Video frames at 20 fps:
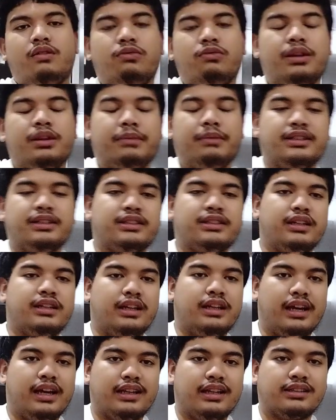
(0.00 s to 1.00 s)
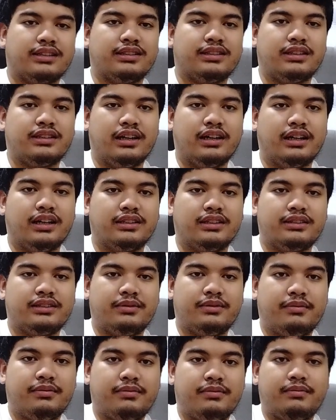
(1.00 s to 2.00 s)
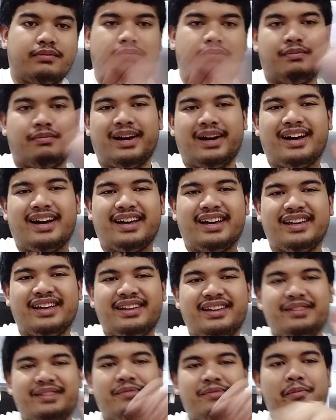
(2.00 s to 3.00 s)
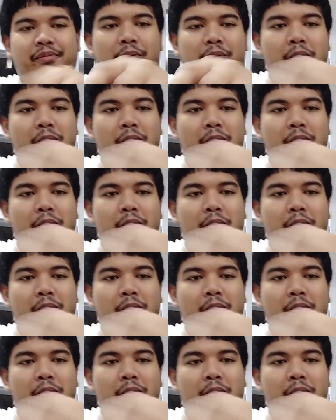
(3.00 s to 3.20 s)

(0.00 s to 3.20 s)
Well, basically, yeah, that's it, guys. Bye!